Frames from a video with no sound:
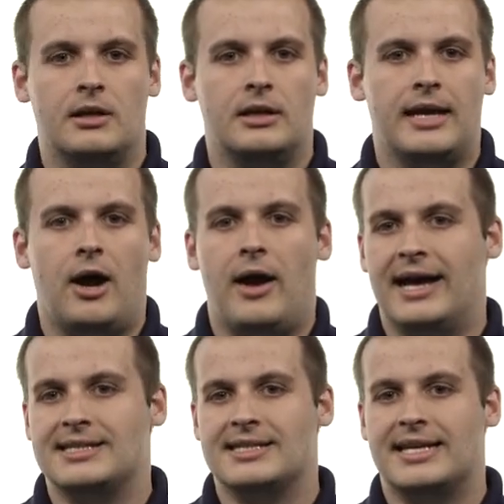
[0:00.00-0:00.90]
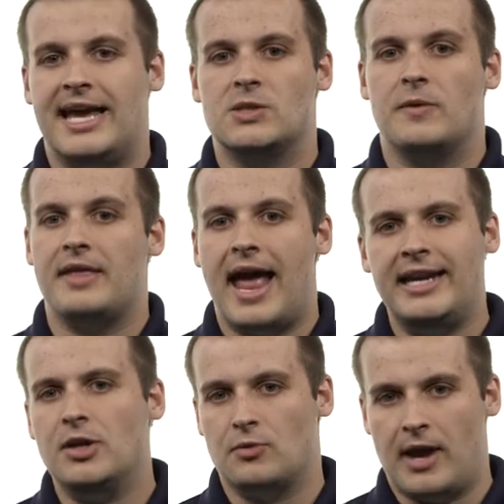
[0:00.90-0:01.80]
Now, as is the case with
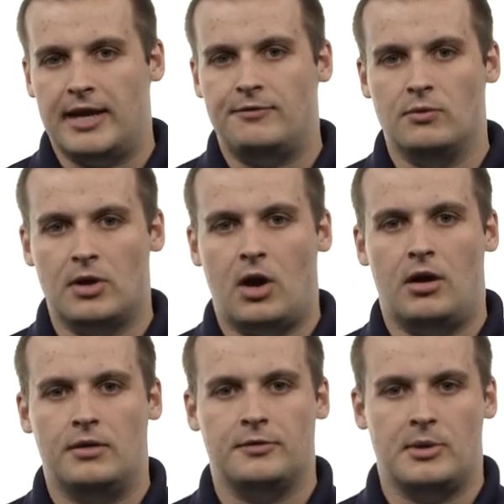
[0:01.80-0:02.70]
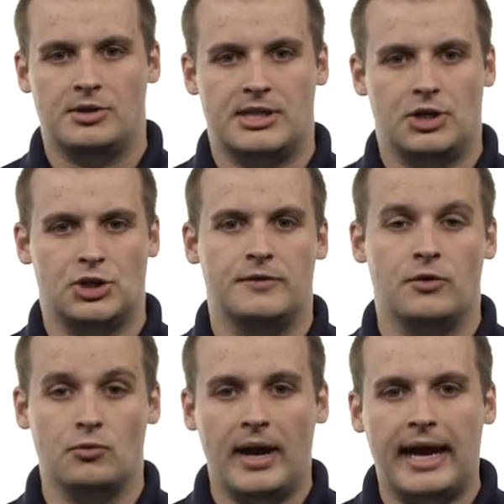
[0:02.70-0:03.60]
any array, if you recall from our discussion of
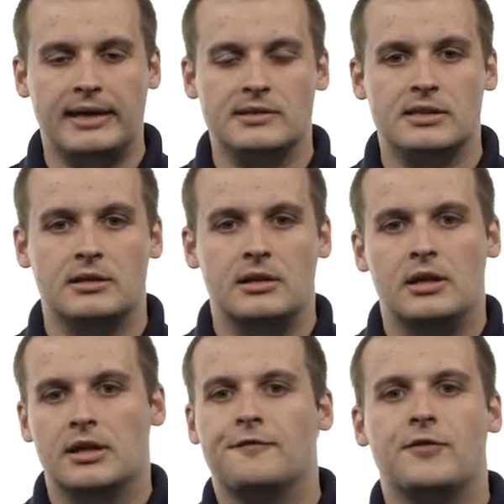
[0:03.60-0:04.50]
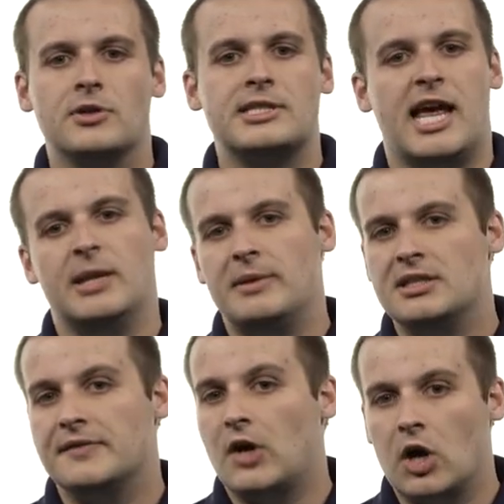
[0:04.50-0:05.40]
arrays, the first element
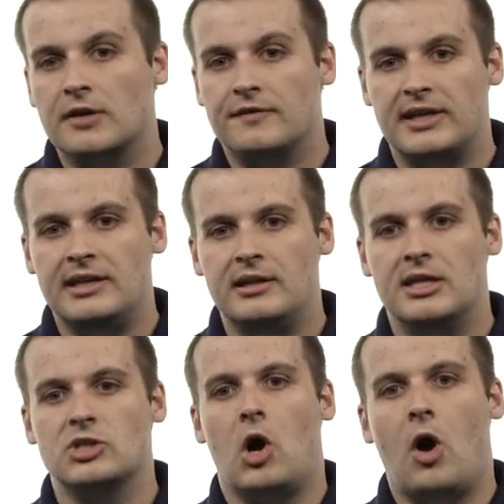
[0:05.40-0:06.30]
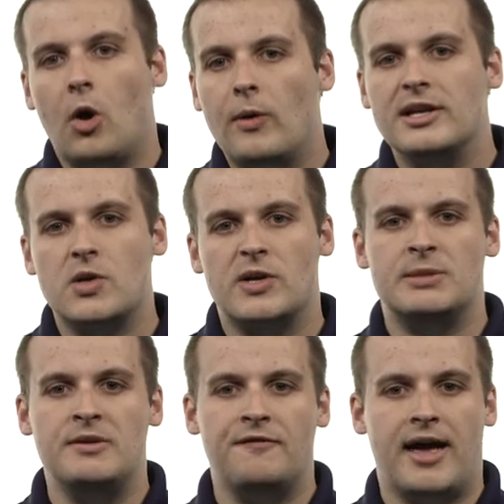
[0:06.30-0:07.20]
of argv is always going
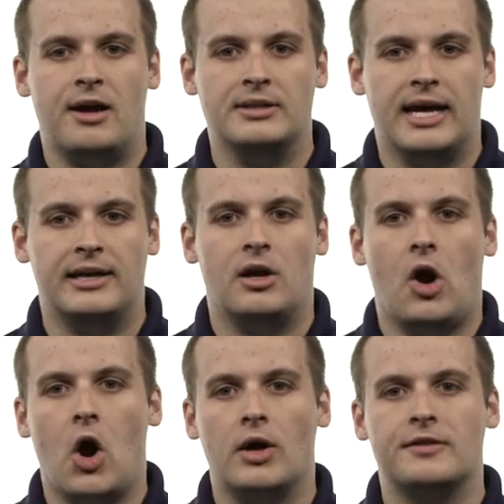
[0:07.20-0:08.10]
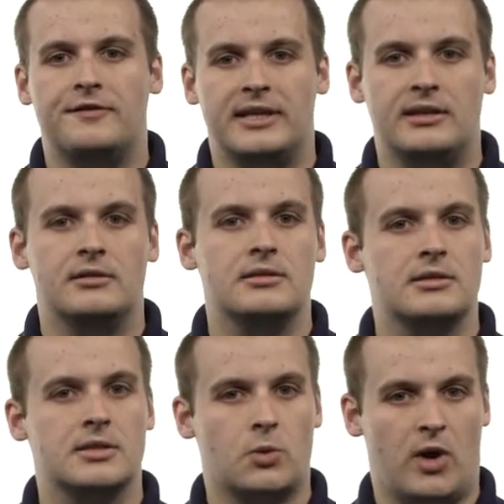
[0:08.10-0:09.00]
to be found at argv
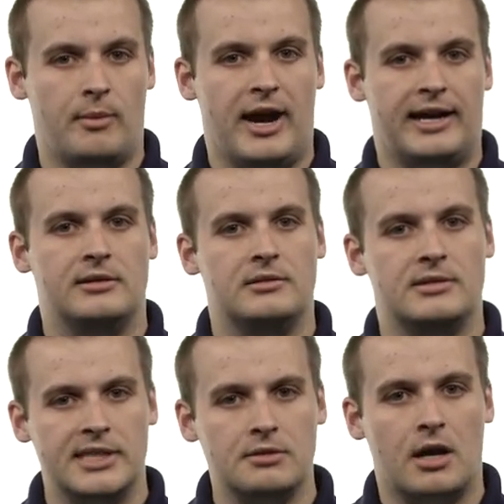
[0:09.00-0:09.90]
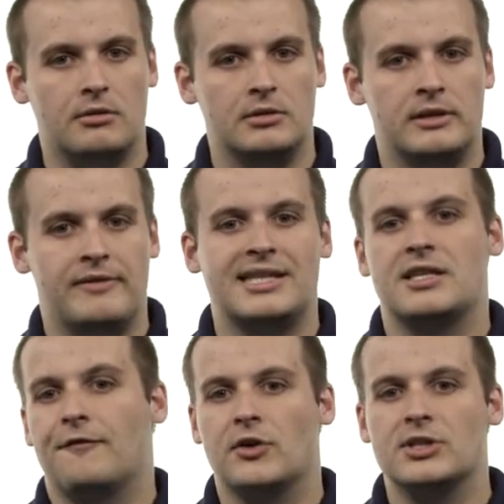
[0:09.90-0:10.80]
square bracket 0. That's
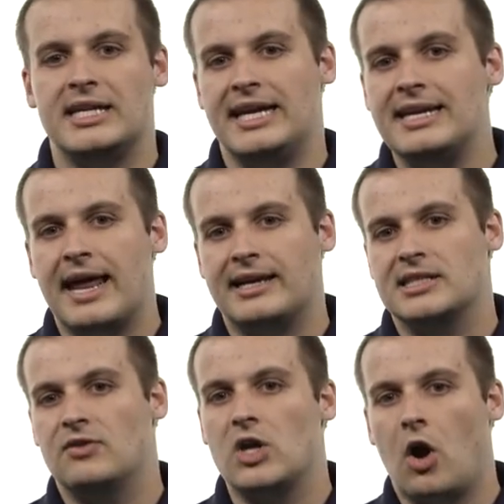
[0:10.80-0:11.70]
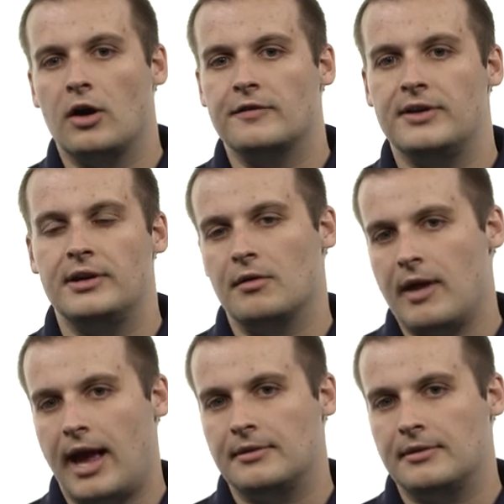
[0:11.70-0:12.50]
the first index of the argv array.